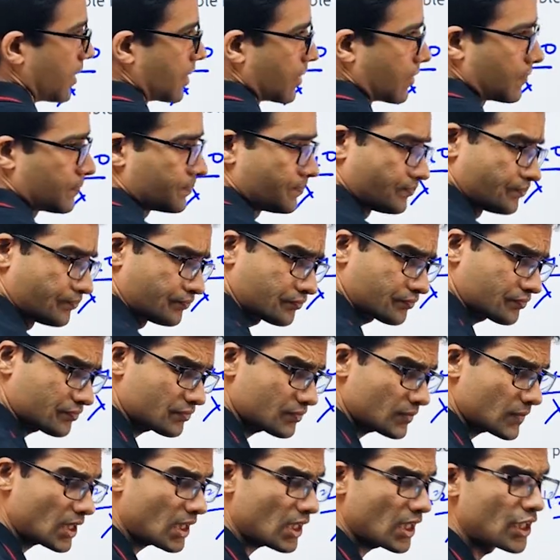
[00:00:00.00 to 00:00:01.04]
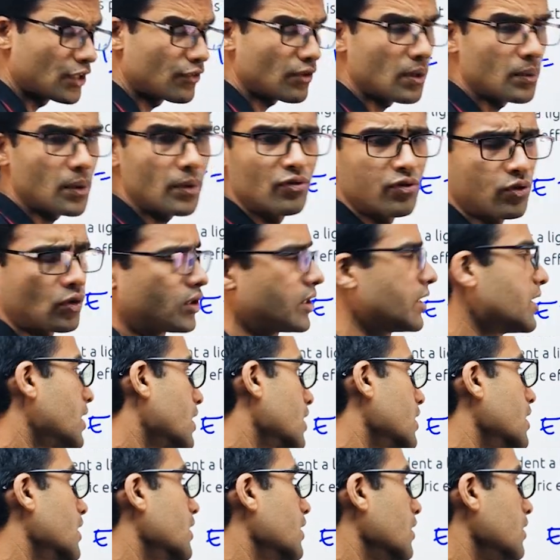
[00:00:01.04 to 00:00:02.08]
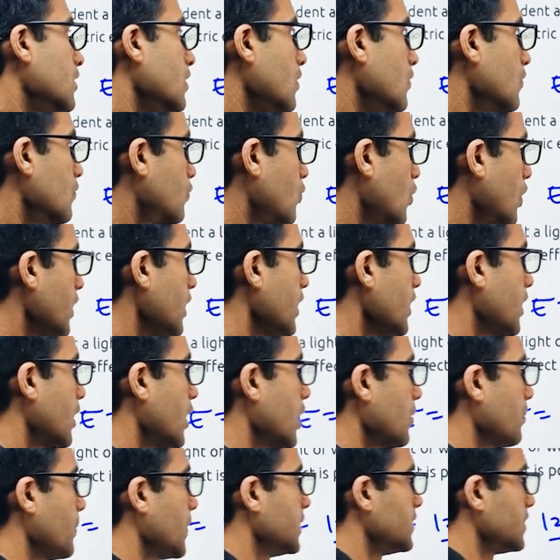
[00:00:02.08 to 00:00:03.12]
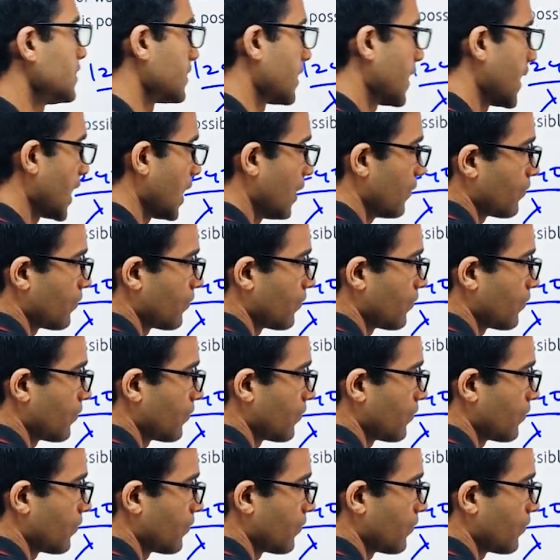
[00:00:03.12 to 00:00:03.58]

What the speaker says: it will be 1400. 1400 means again